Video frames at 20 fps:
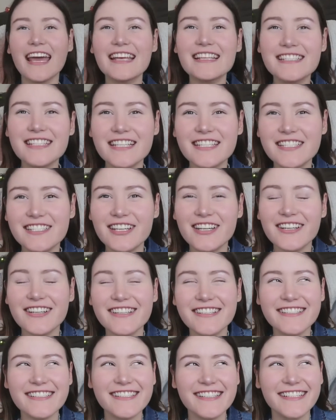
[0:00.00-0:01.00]
Hey
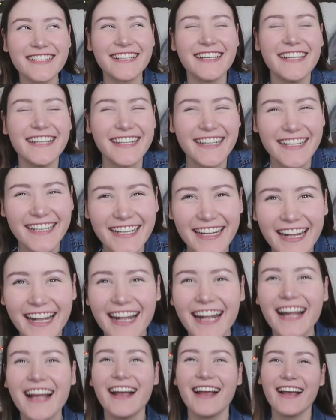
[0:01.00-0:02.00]
sisters!
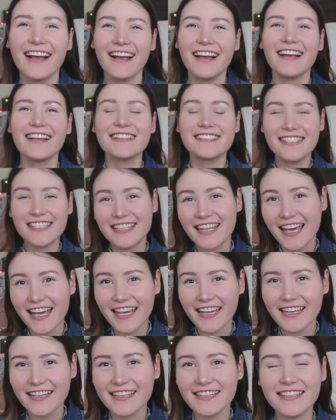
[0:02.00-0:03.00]

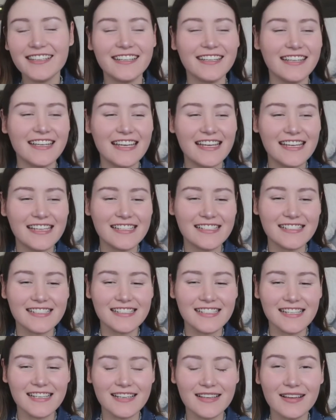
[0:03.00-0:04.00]
Today
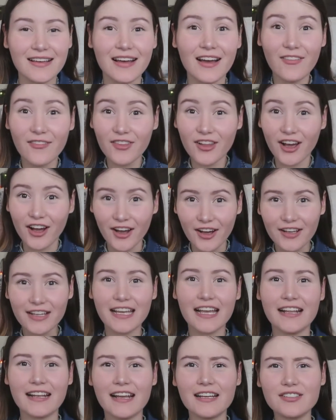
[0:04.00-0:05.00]
is a
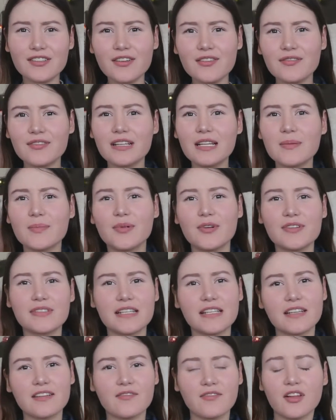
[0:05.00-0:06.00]
vlog, and I don't really
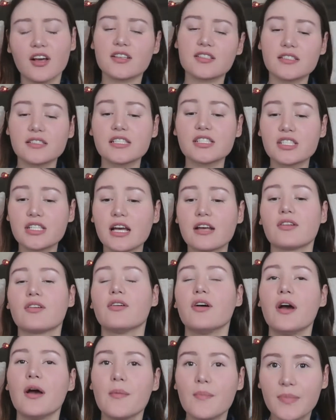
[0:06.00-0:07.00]
post any vlogs on this
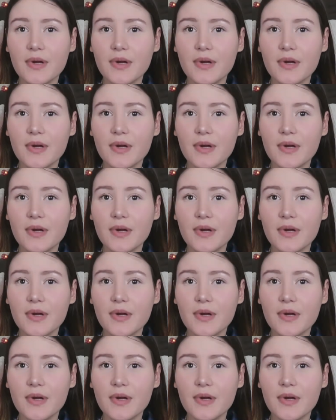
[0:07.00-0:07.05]
channel,